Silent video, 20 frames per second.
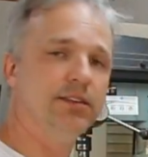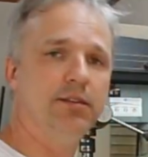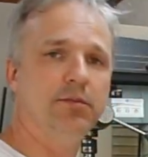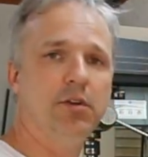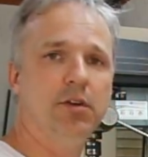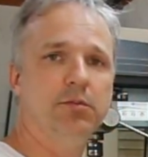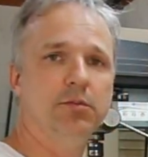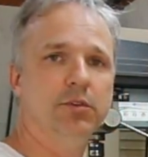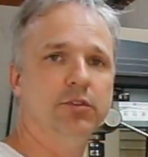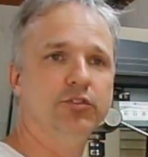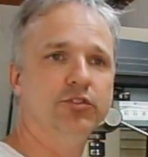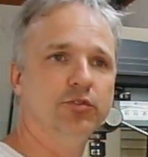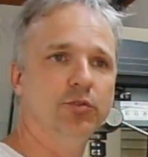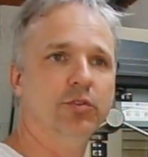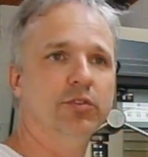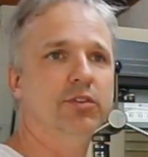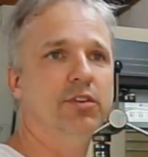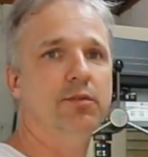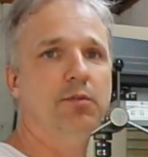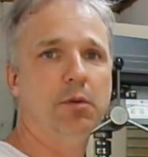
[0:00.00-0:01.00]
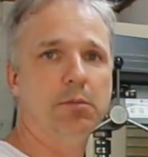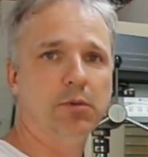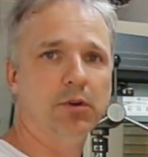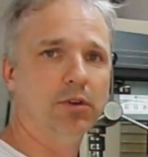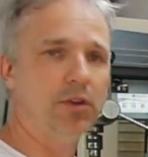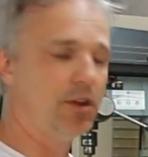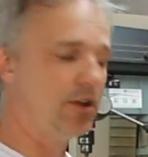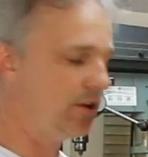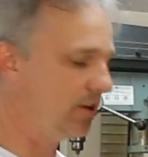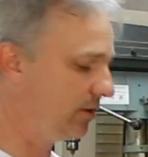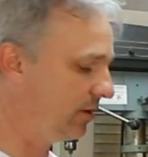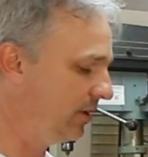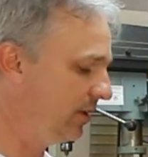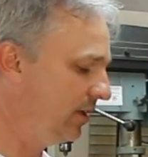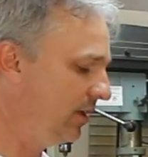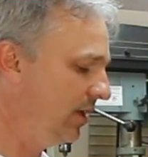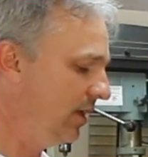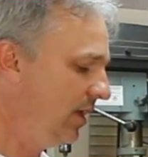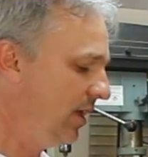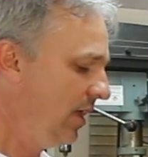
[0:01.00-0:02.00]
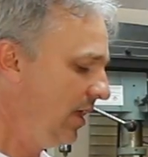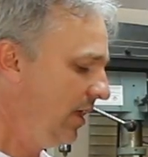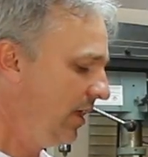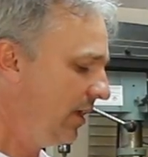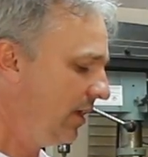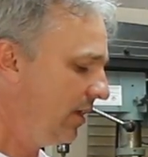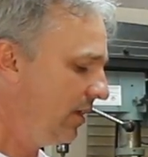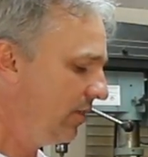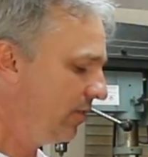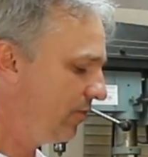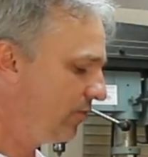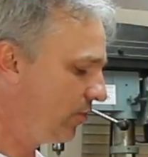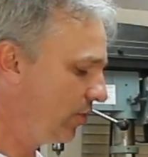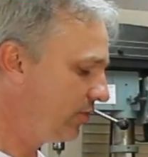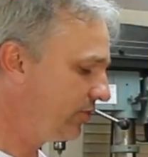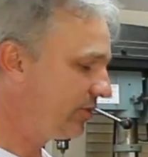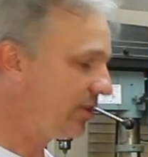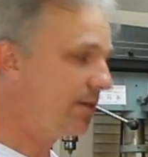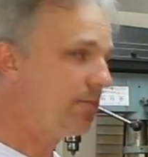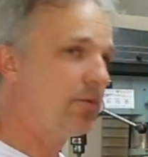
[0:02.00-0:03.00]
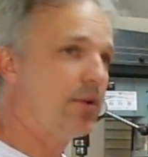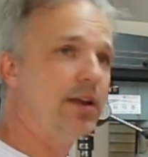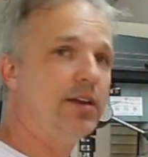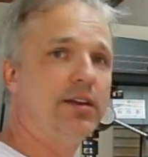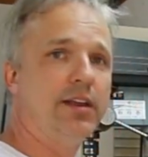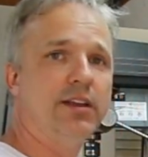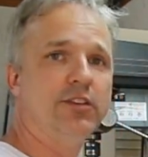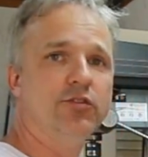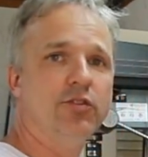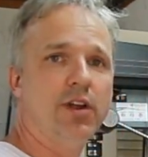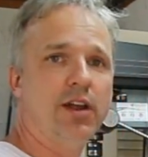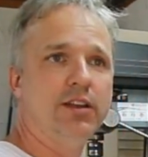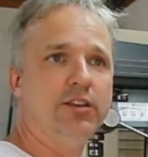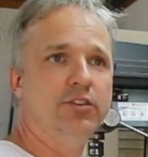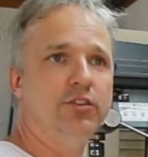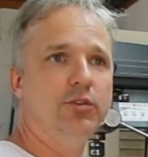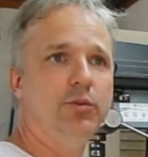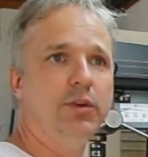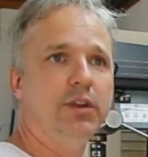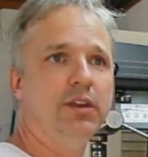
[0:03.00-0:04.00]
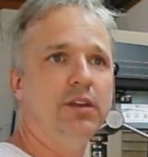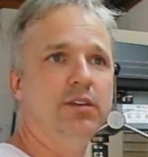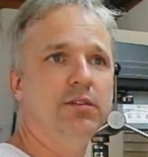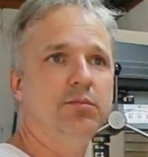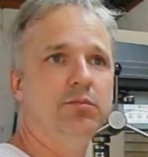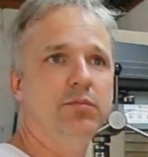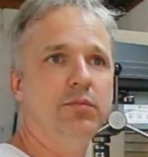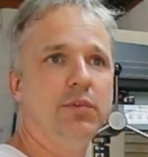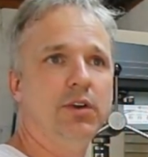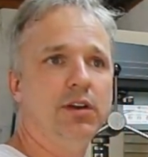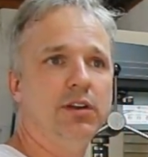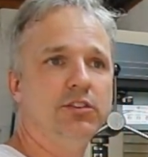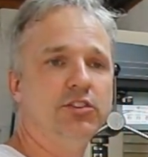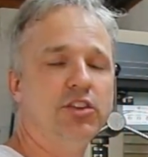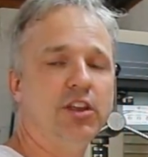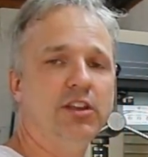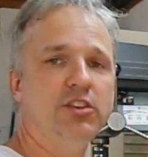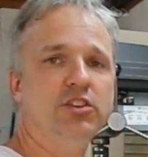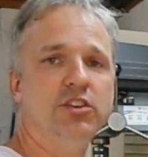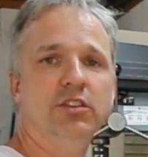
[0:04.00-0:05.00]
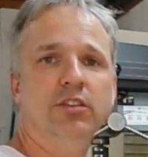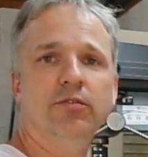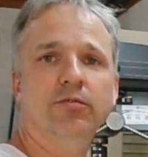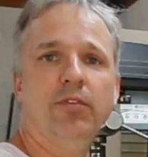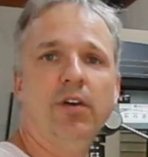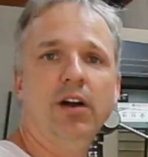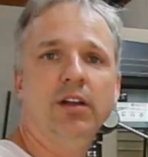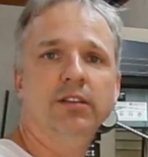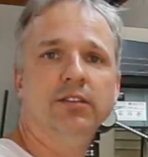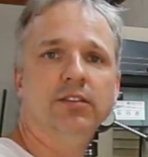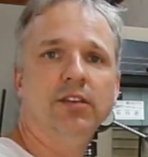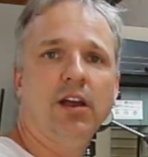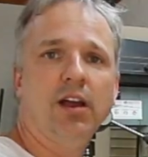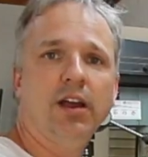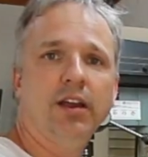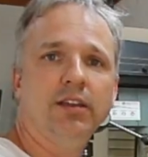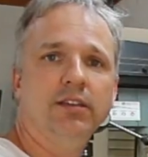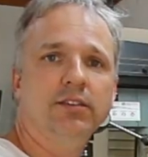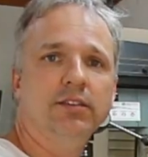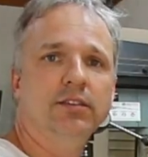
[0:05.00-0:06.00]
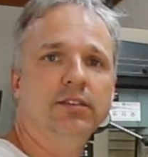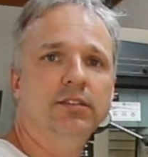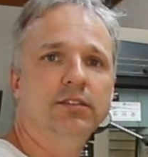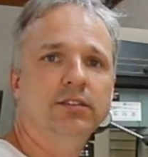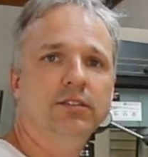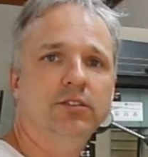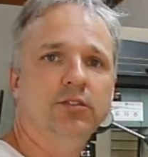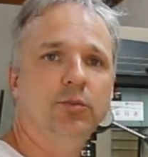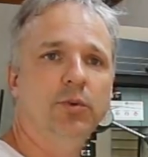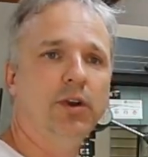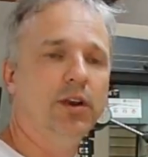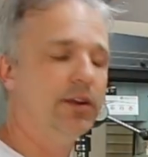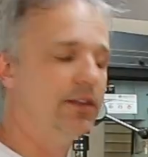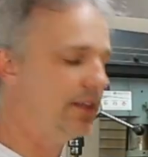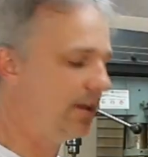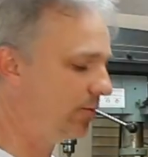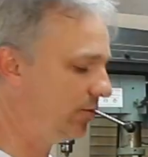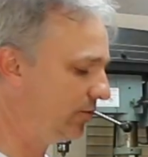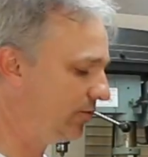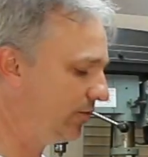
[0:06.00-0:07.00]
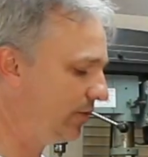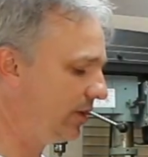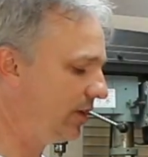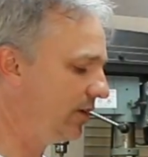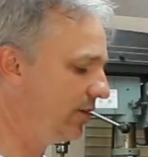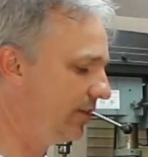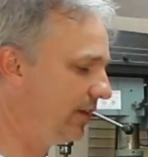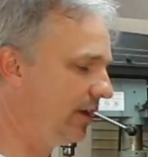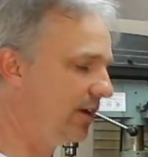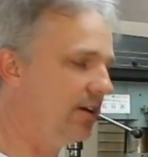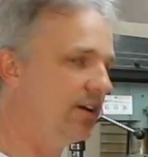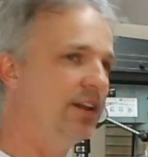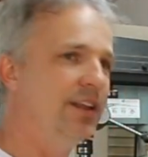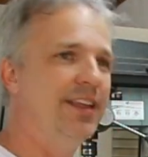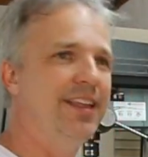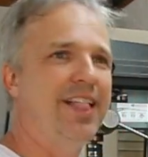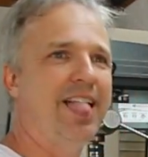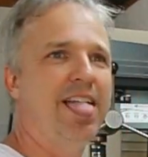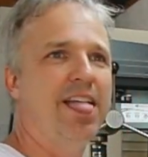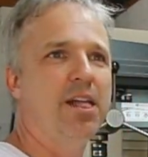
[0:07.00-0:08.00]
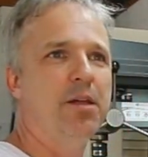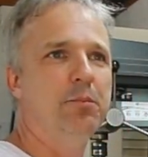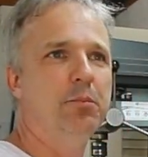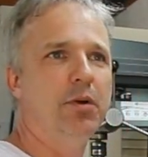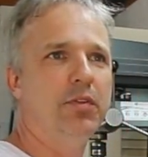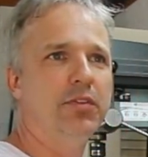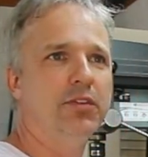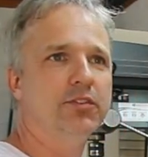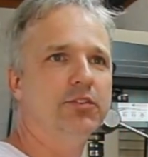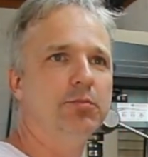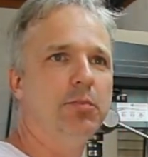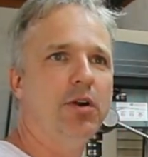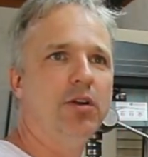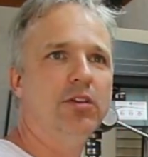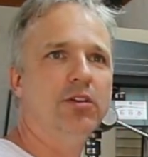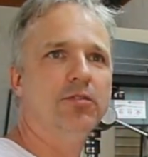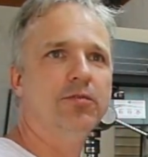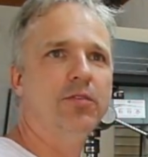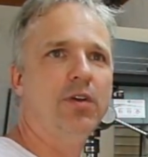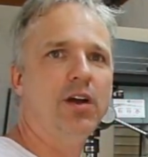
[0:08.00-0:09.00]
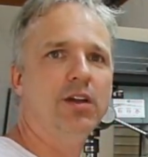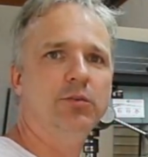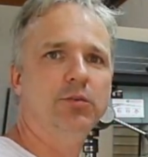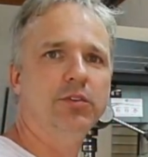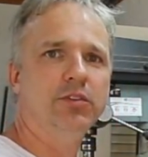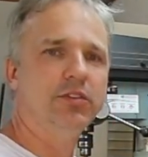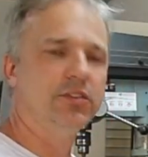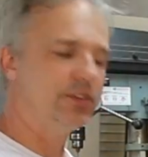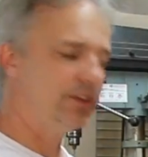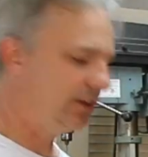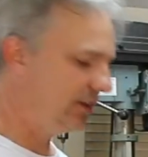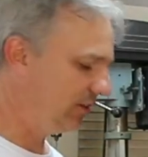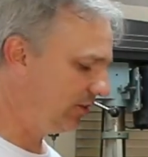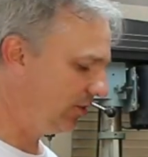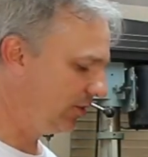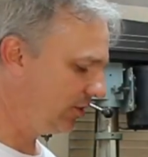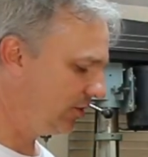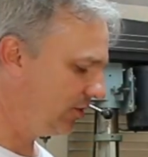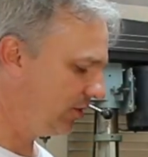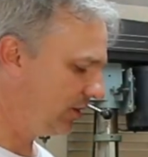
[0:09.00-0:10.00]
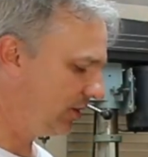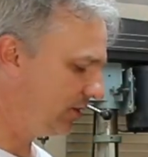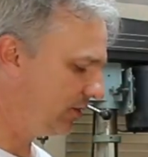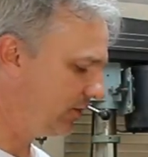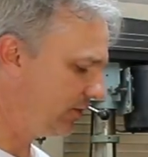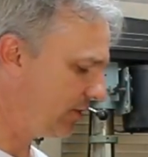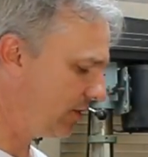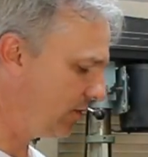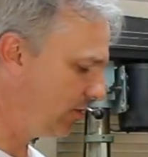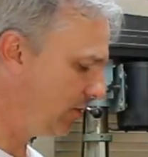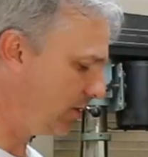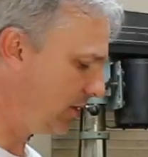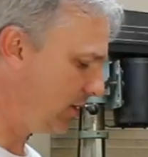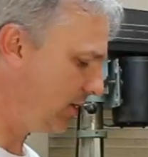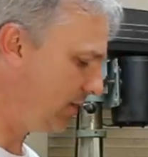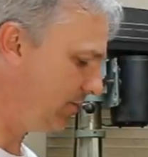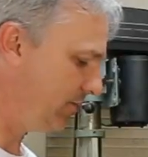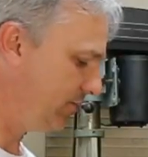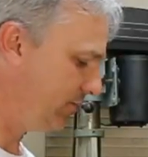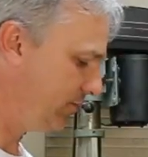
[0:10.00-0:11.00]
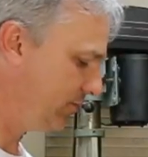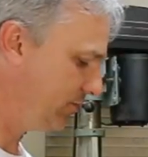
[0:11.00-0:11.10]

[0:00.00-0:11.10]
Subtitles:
Some of them are short, some of them are long. First time around I tried doing it, changing the font size to where they would fit on there, but the smaller font ones didn't look good, so